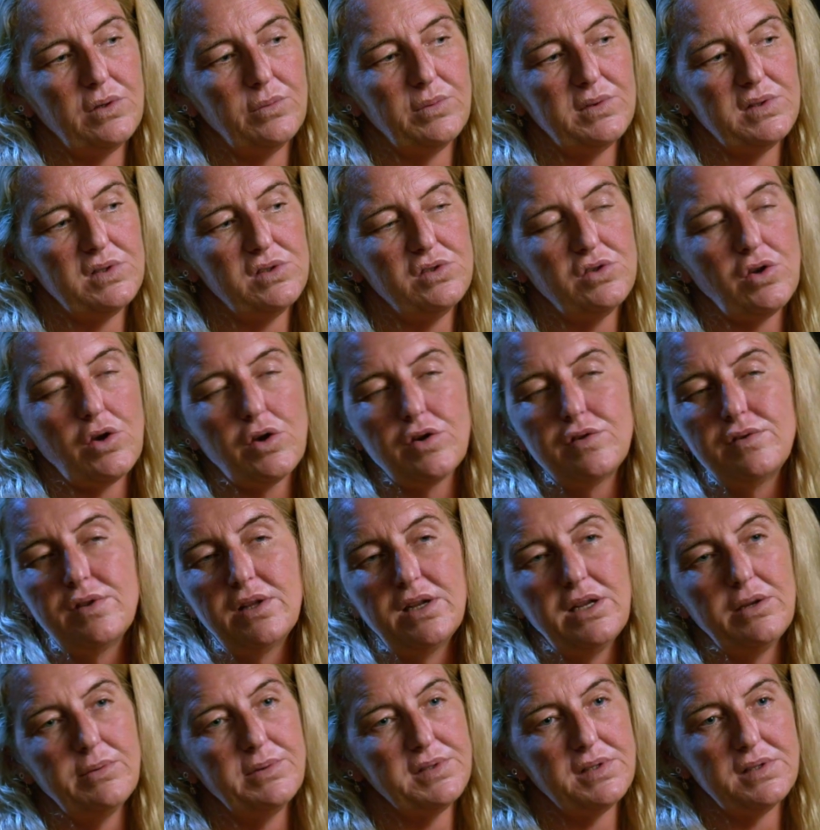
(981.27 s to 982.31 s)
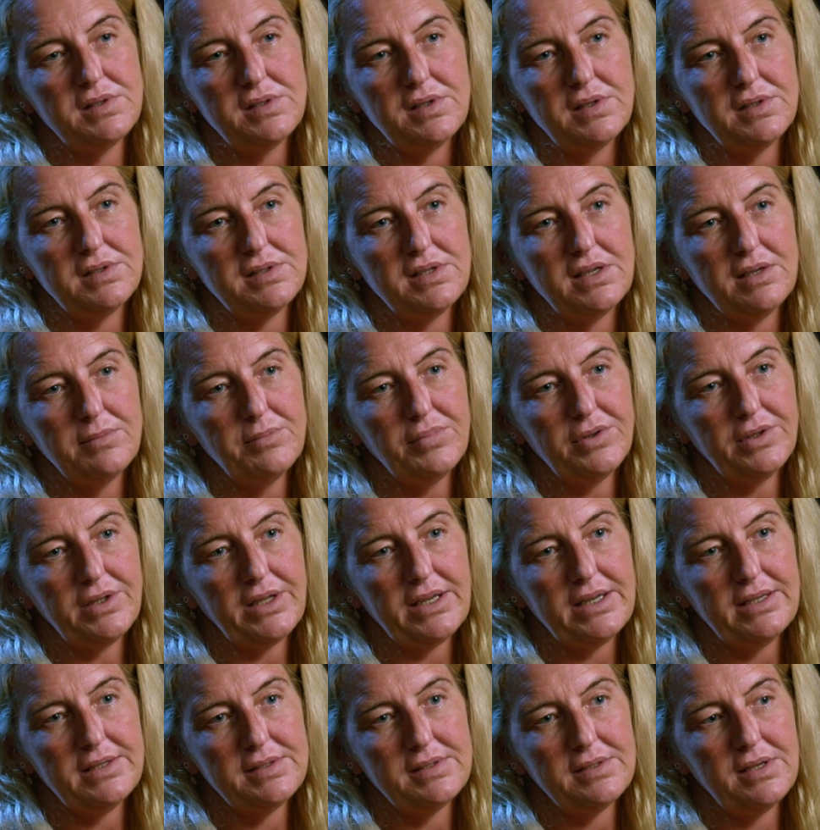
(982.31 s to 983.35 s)
It was known that he was assisting
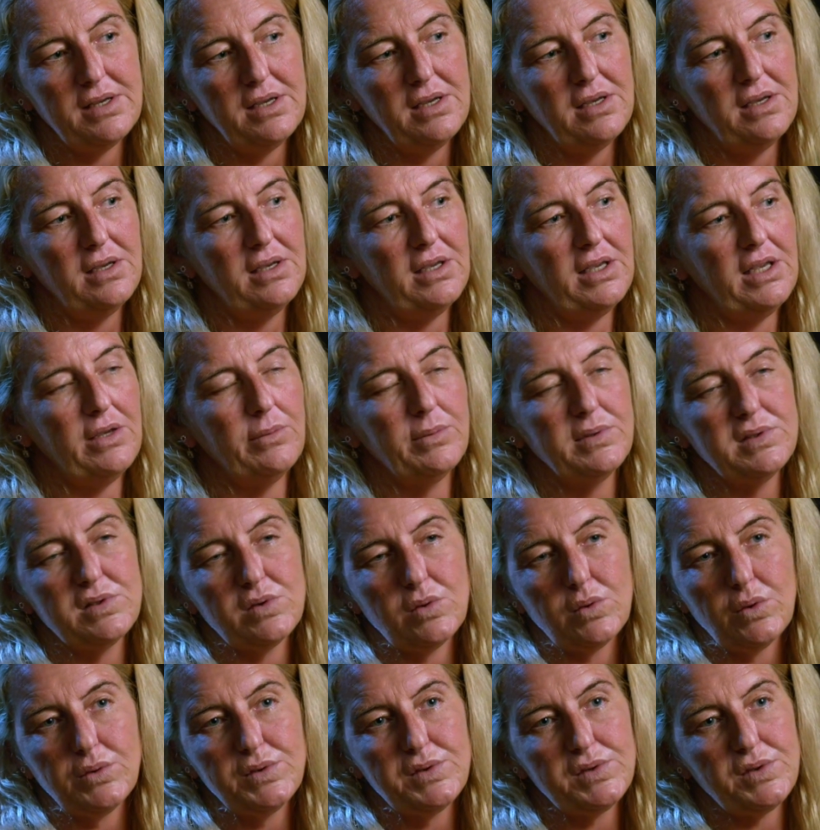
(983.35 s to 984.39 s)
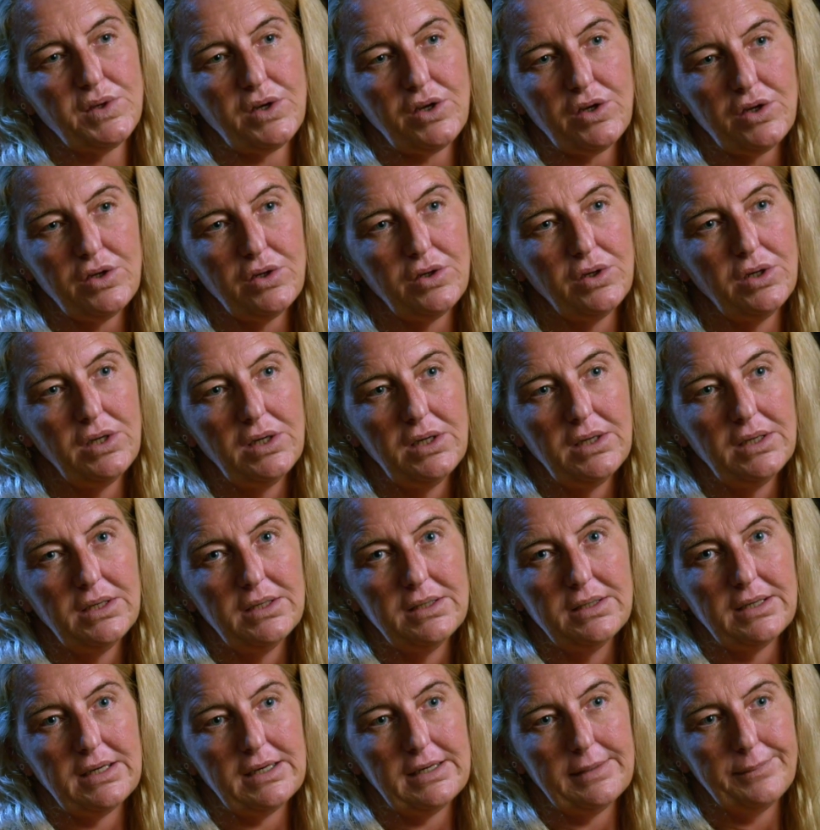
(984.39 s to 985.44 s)
police. He was also
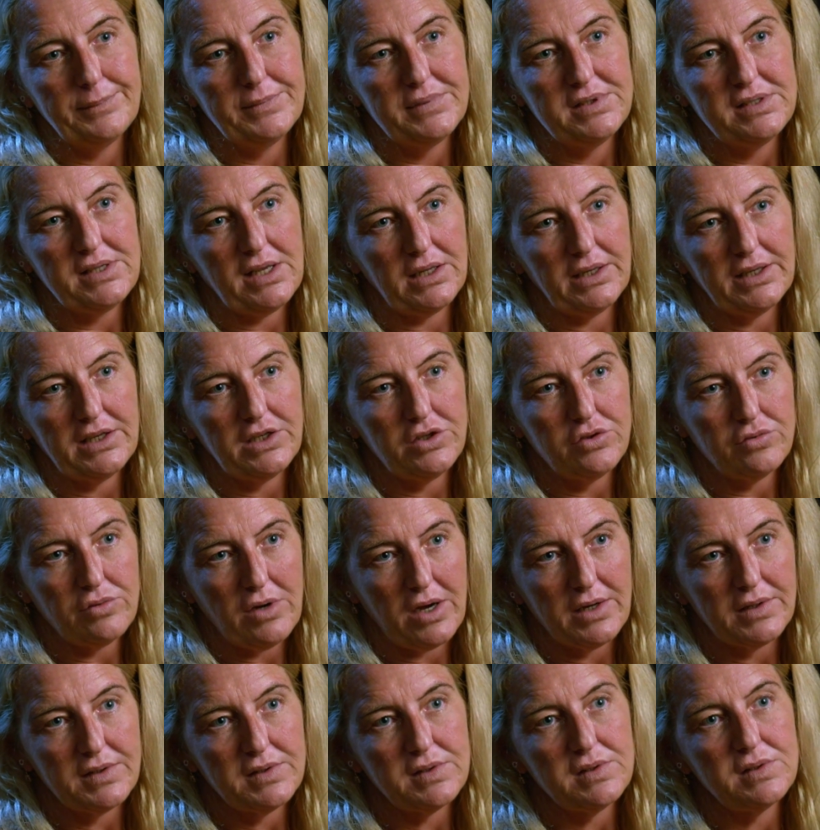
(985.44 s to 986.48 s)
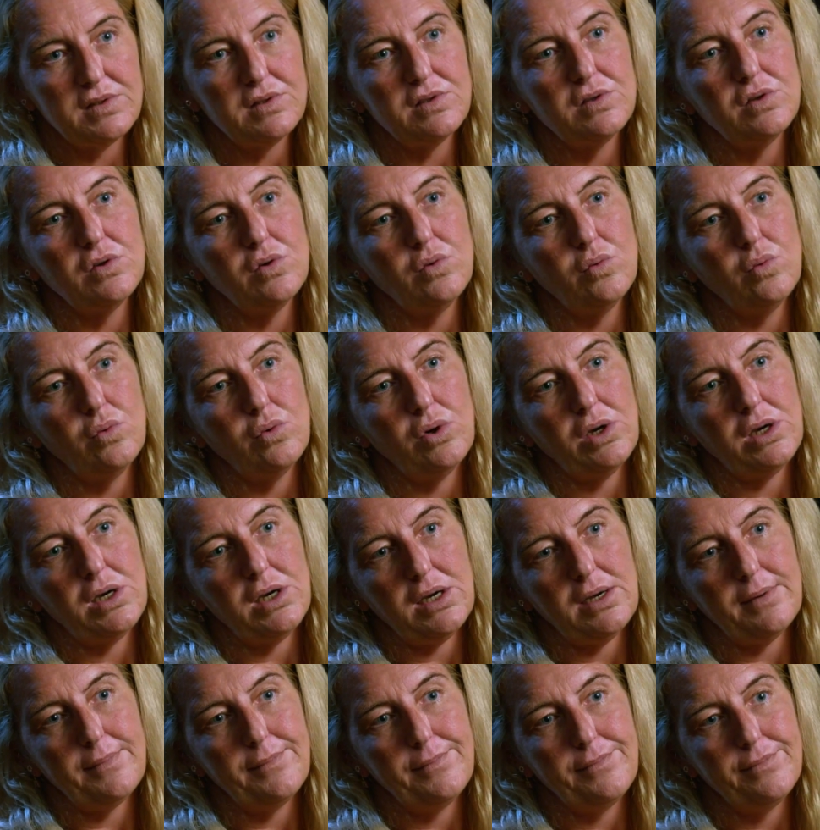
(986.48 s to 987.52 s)
um, selling drugs,
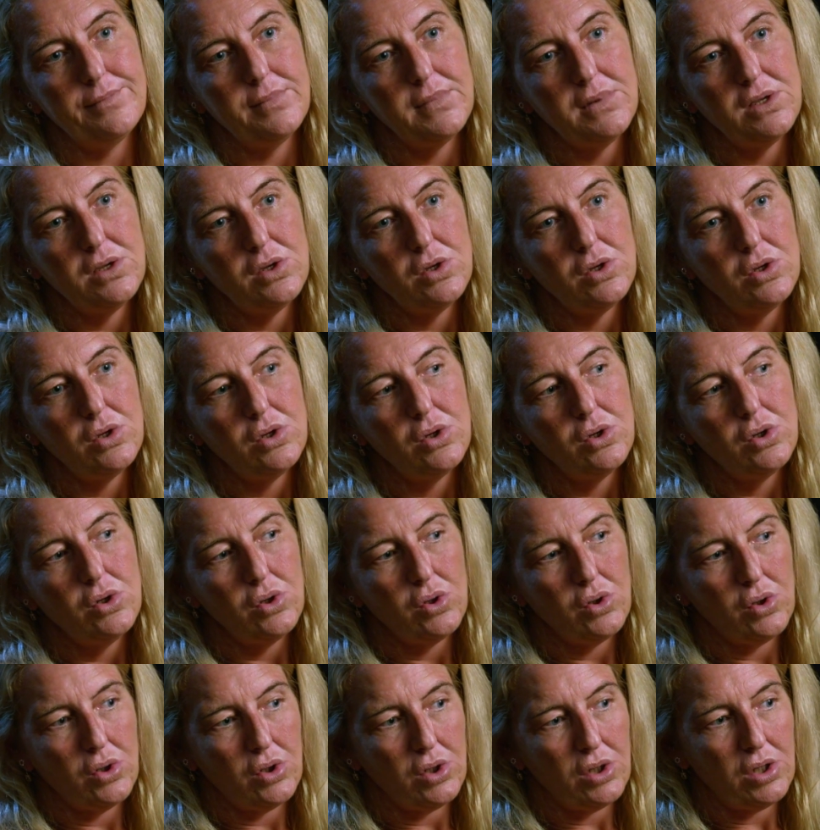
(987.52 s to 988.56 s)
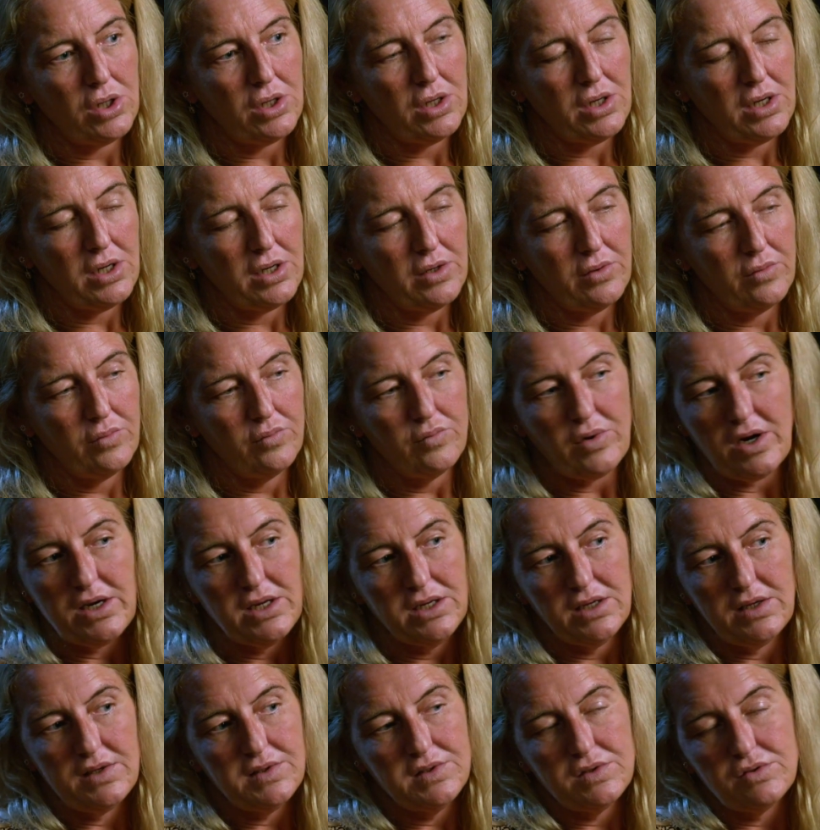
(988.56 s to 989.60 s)
um, uh,
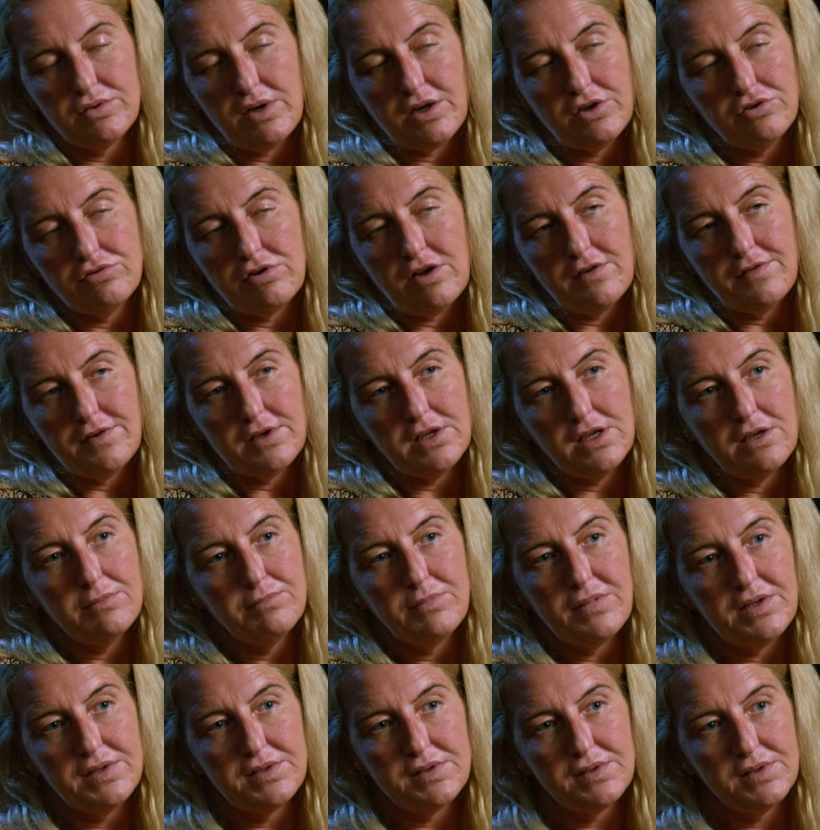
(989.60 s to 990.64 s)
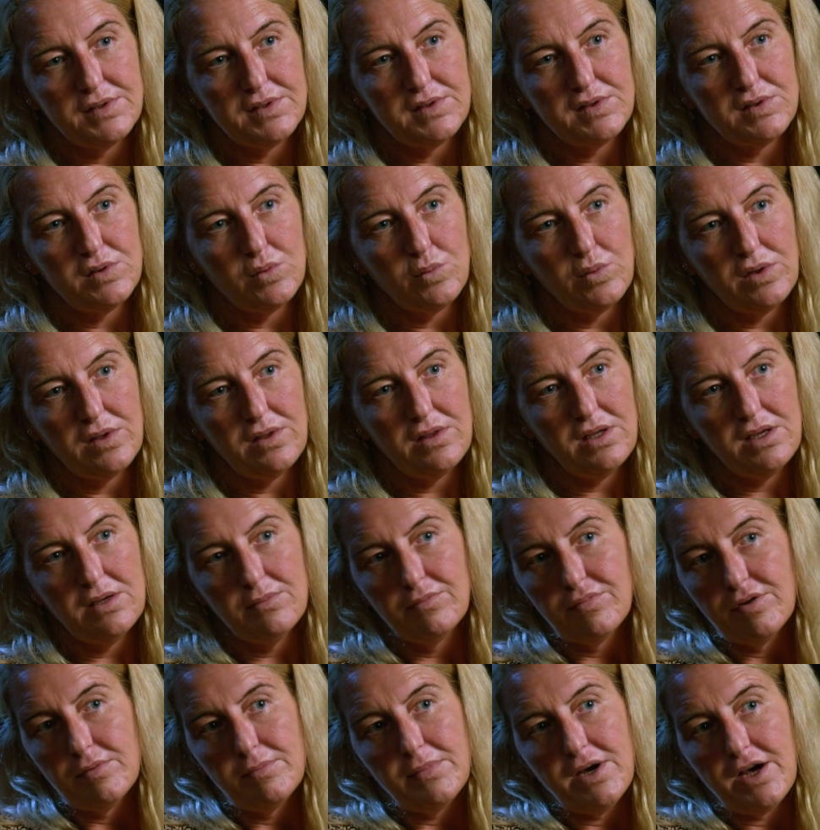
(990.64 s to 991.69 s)
running his drug trafficking business with the
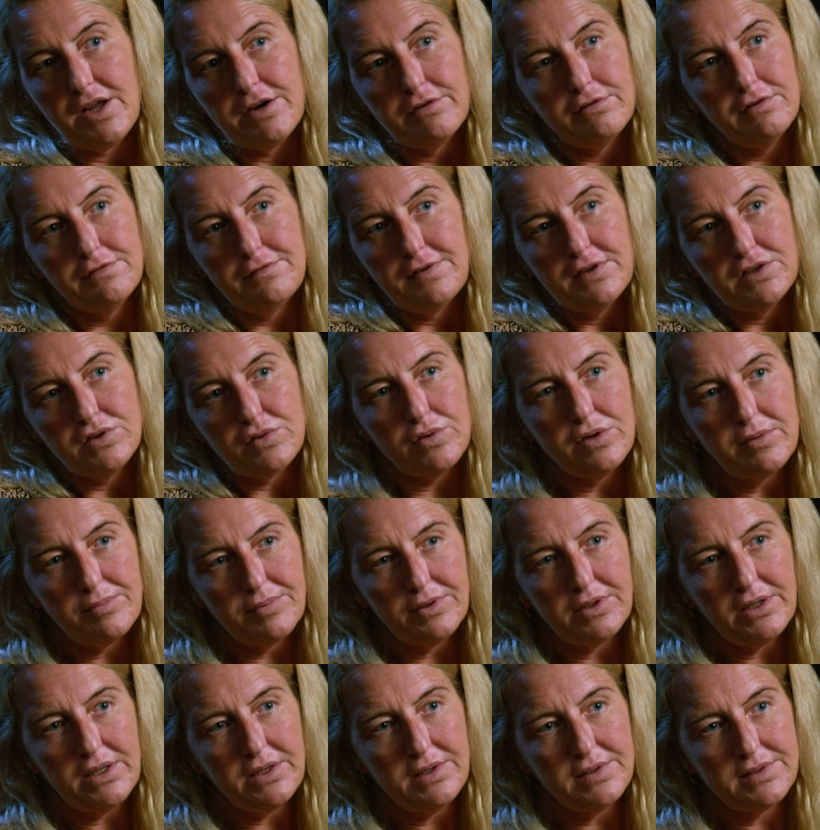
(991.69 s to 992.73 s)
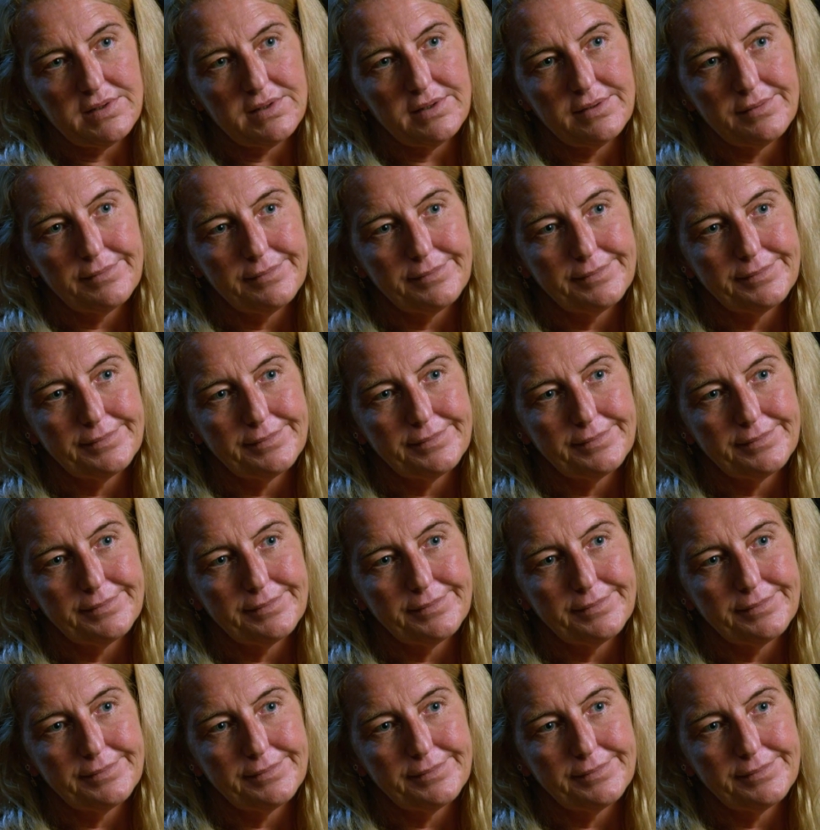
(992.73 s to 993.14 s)
imprimatur of Victoria Police.